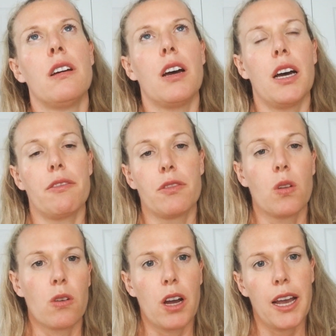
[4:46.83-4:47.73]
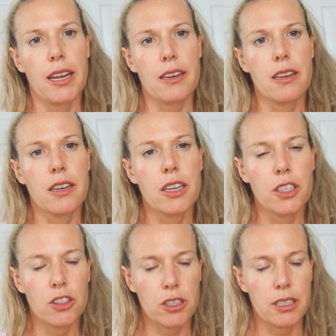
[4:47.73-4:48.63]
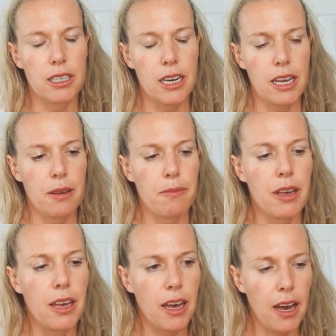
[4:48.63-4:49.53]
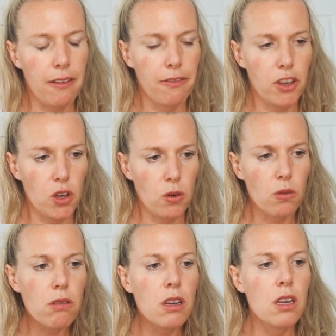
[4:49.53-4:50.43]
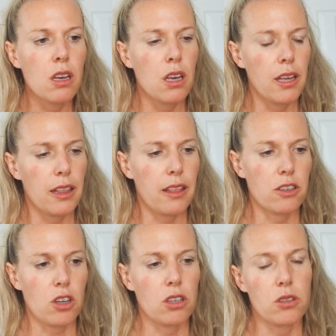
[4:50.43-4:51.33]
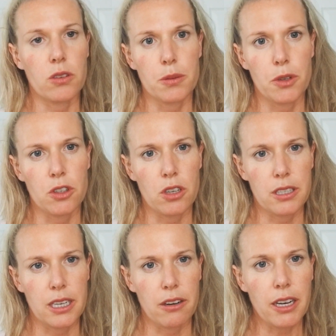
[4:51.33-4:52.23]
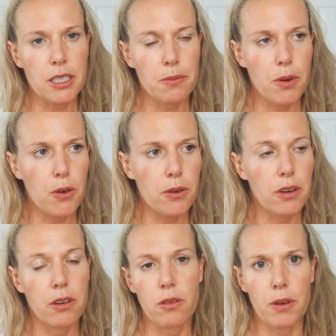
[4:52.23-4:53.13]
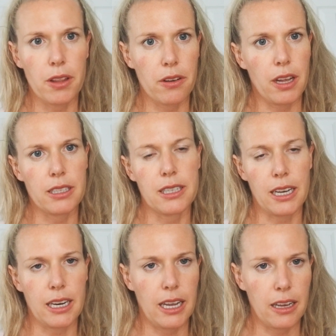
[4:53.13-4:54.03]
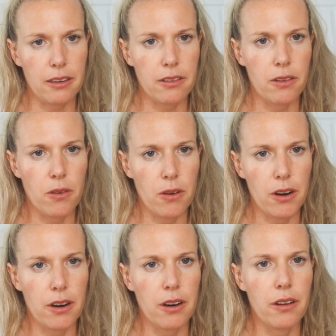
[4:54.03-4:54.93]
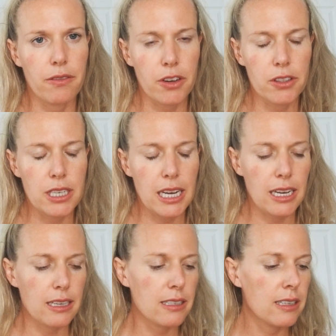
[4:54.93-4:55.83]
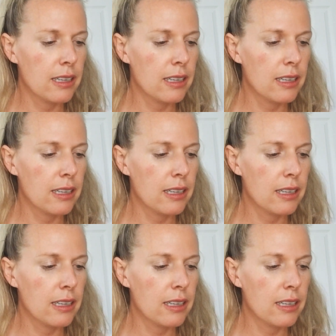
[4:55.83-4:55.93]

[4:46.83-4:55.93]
fluoride, just to name a few. There's also exposure to cigarette smoke, whether that's secondhand or firsthand.